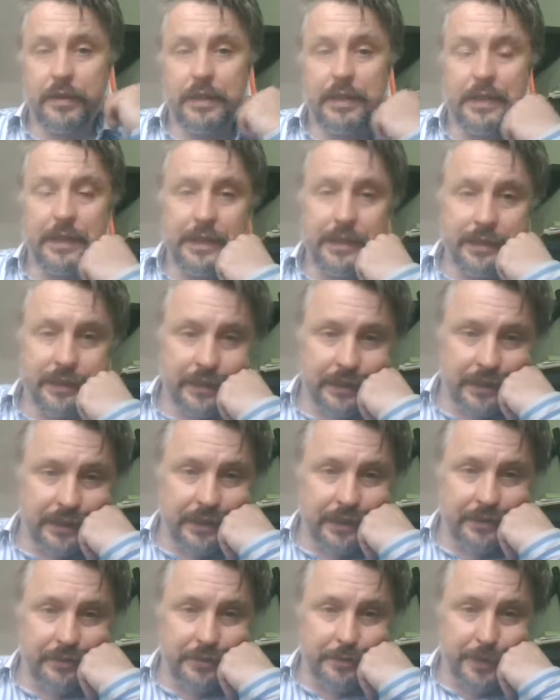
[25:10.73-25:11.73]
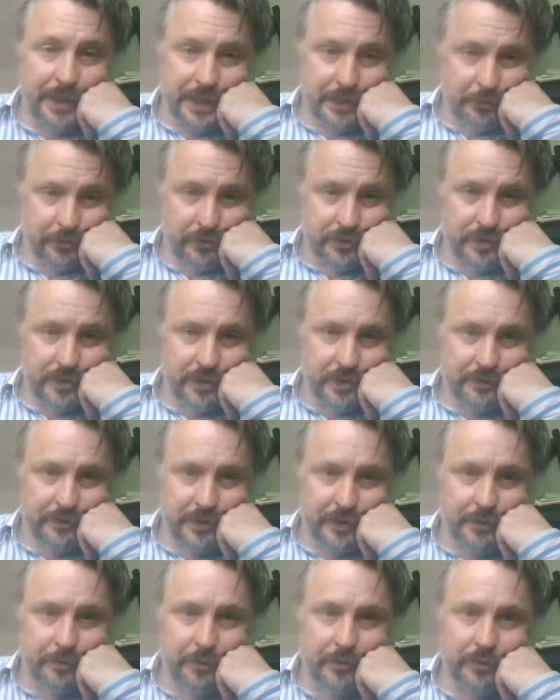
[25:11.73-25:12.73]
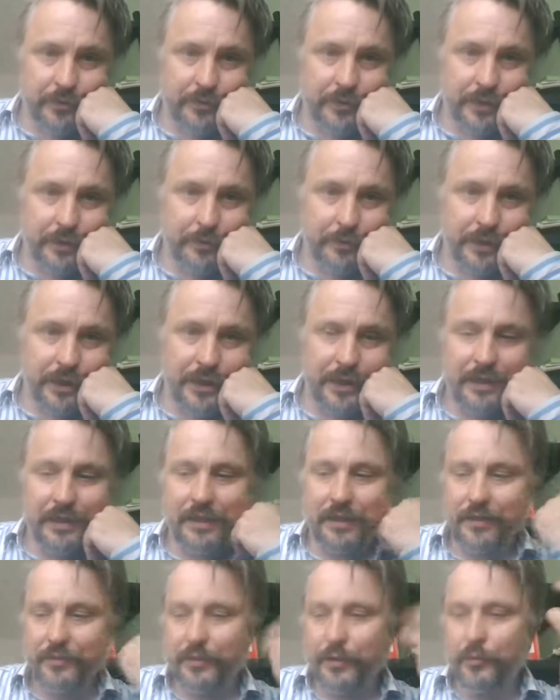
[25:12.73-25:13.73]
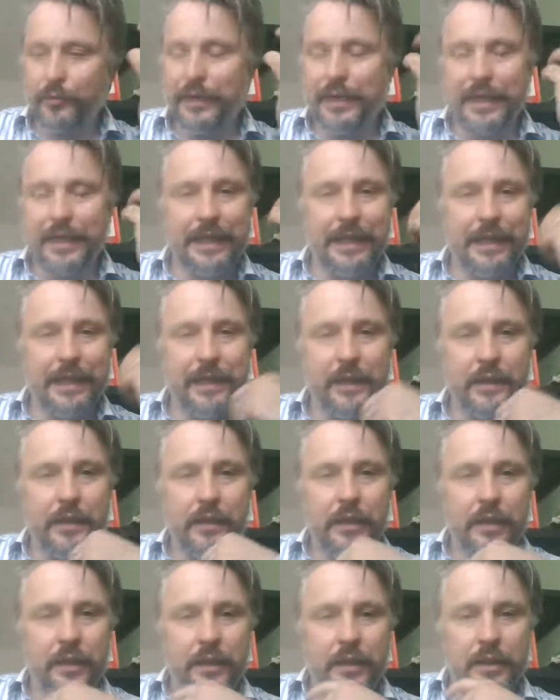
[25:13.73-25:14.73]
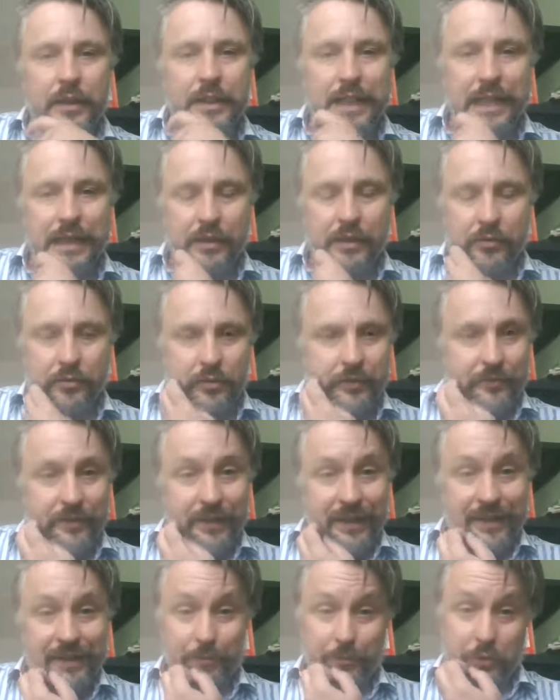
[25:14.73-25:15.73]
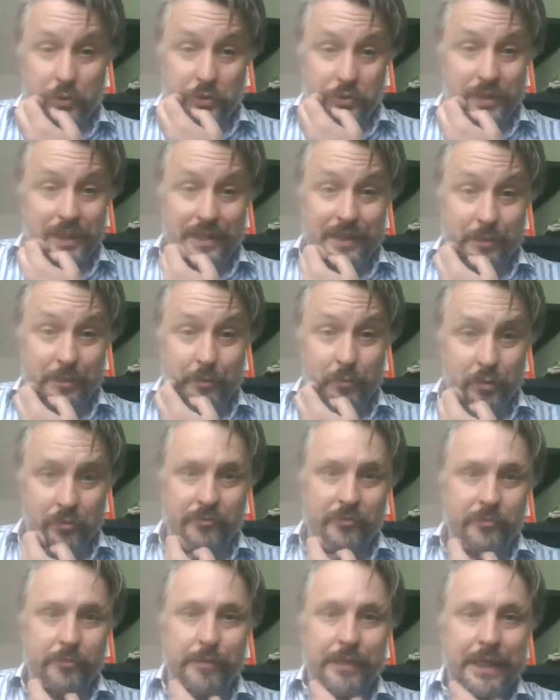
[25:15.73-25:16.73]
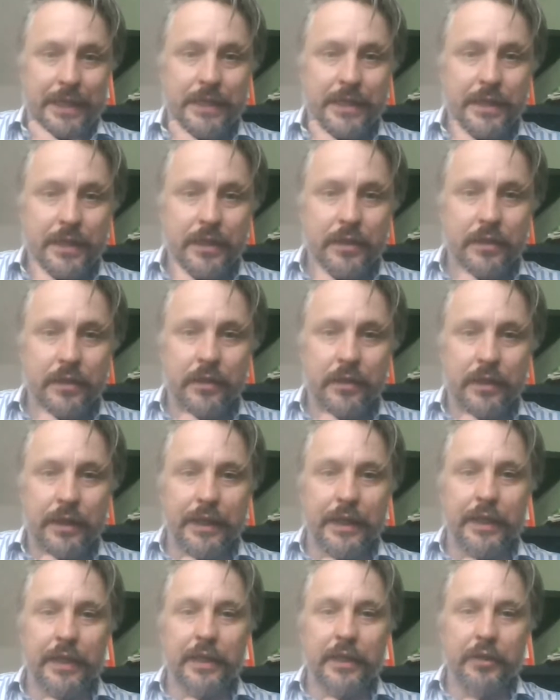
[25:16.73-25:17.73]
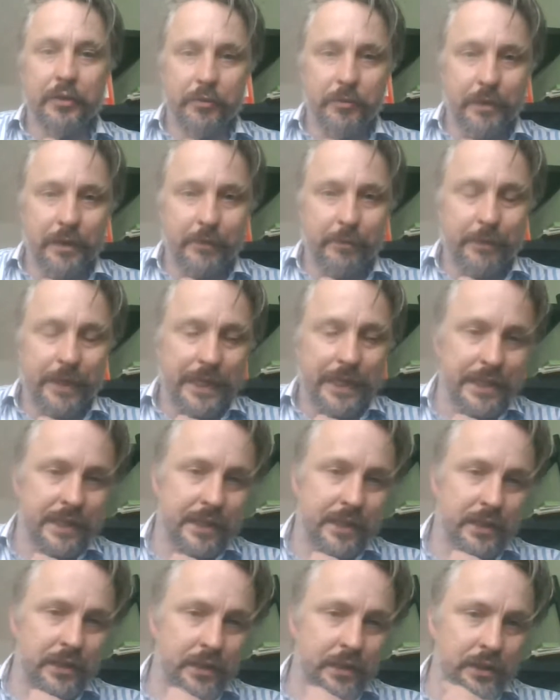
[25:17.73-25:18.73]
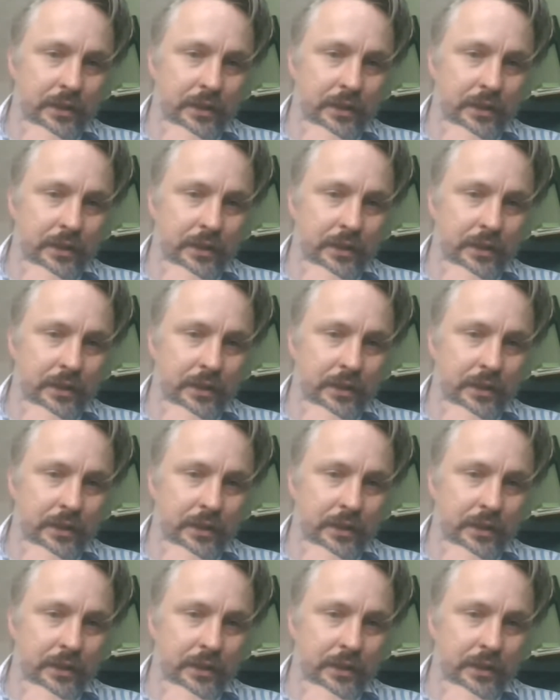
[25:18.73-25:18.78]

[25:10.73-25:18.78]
And yeah, it's Pierce Brosnan's first Bond film. I love the way they tackled the fact that Bond is a moral mess and a human mess.